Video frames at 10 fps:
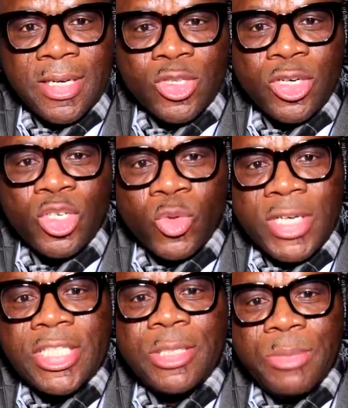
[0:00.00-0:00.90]
So the
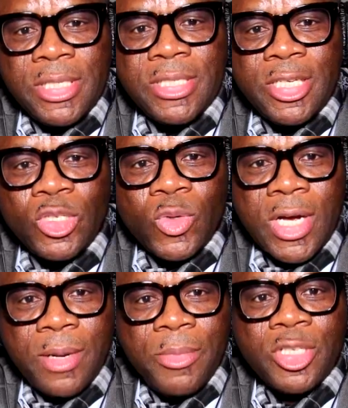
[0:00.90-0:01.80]
20 means
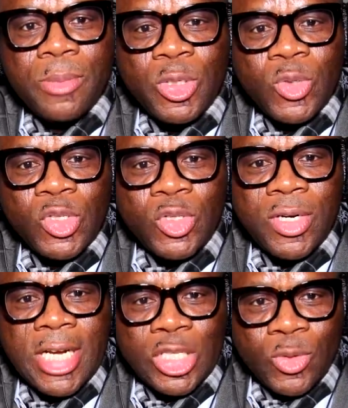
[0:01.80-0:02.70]
the uh, measurement was
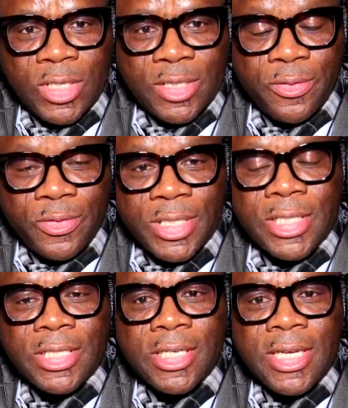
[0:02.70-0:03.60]
done as 20
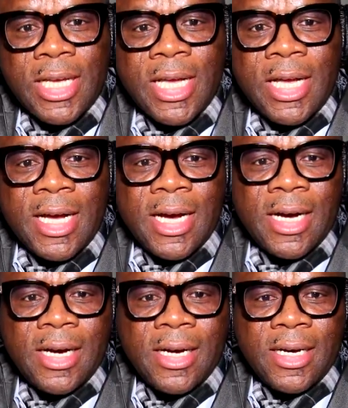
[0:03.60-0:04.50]
feet,
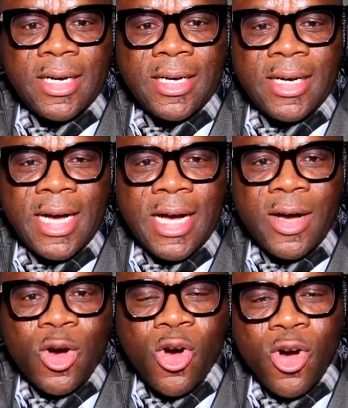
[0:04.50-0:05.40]

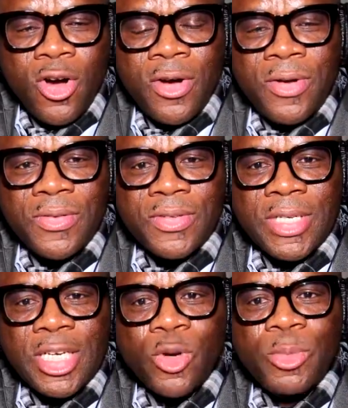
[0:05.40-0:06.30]
uh, or
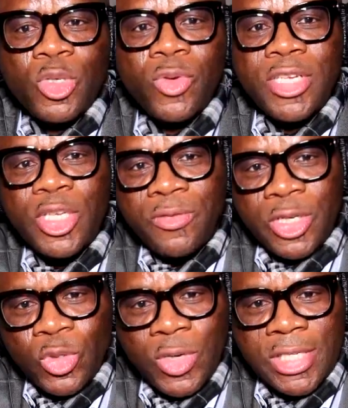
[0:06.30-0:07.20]
it could be 20
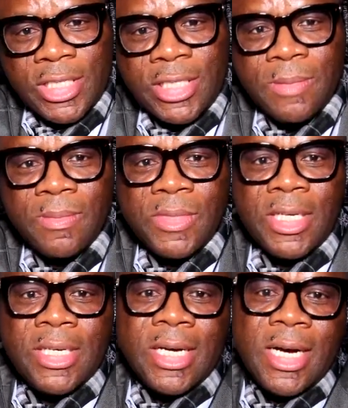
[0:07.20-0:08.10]
over
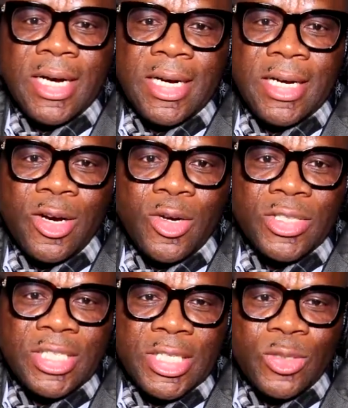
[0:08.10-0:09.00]
20 uh,
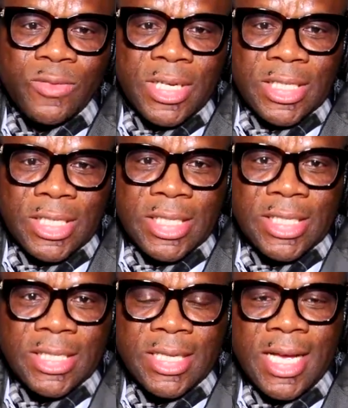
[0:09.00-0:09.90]
or 6 over
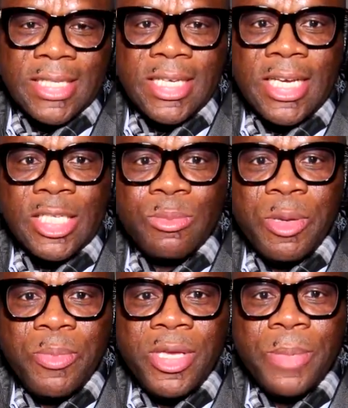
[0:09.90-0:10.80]
6 as the case
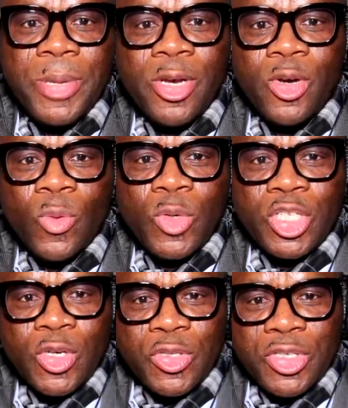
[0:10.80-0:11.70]
may be depending on
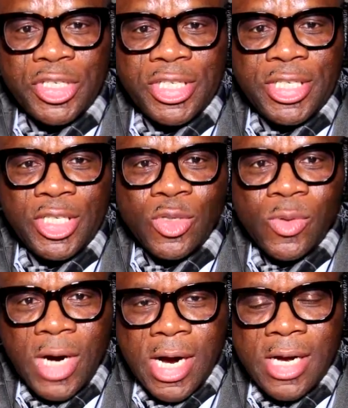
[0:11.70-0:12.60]
which country
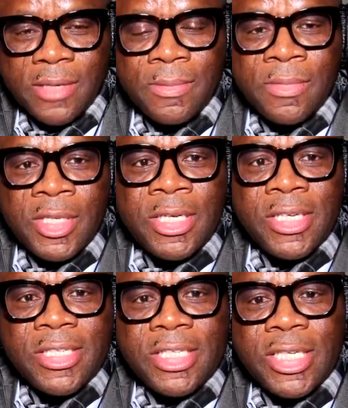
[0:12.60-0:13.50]
you are.
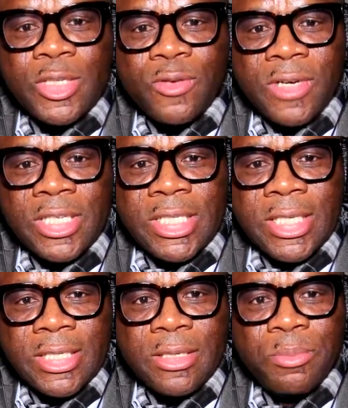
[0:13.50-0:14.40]
6 over
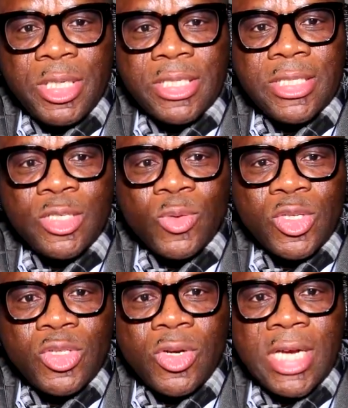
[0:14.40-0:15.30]
6 means it
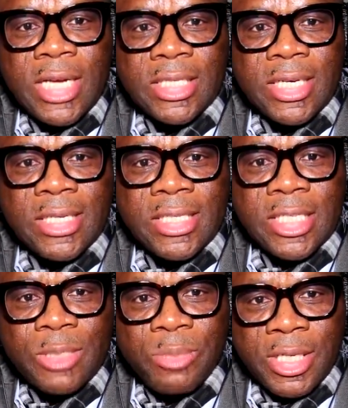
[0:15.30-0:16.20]
was done at uh,
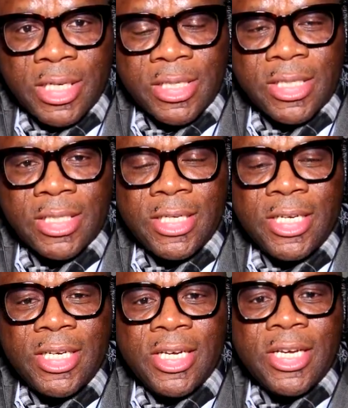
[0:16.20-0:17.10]
6 meters.
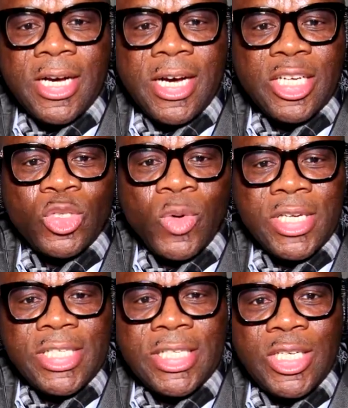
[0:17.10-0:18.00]
Uh,
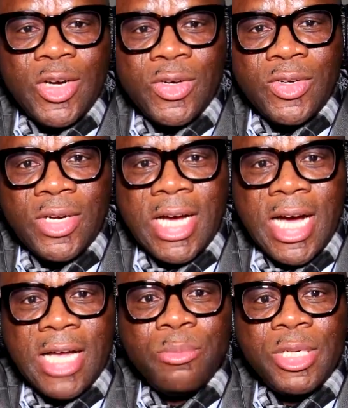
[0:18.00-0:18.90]
20 on the other
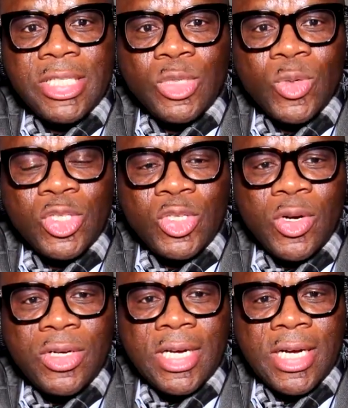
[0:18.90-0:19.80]
hand means it was
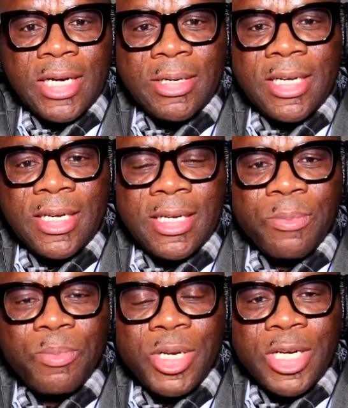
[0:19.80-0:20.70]
done uh, in,
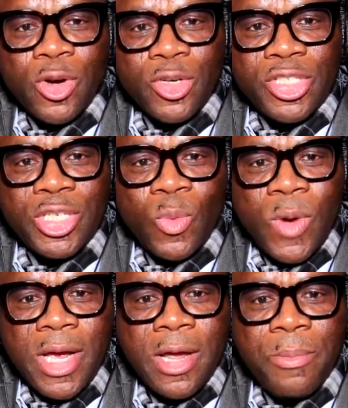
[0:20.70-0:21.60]
a, in a country
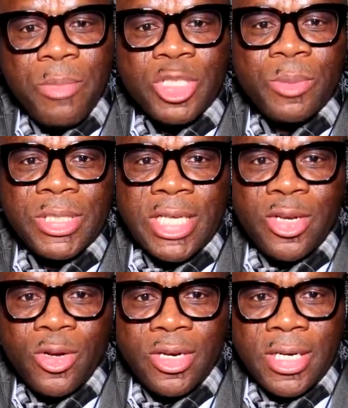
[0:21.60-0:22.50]
where measurements are
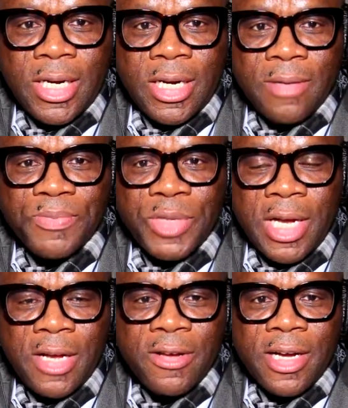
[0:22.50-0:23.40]
done in um,
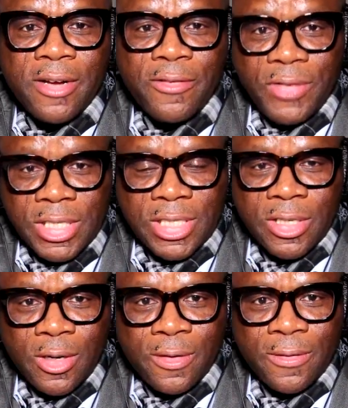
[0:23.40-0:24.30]
uh, feet
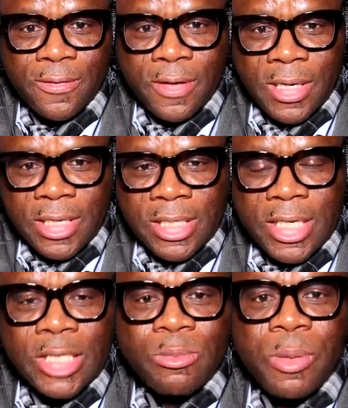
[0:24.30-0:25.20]
or as the
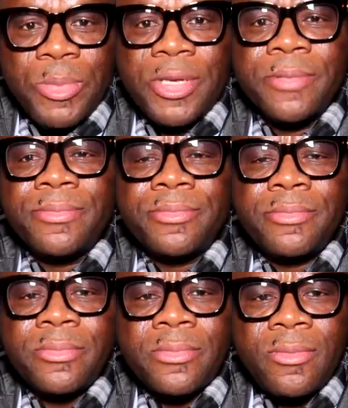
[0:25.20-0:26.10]
case may be.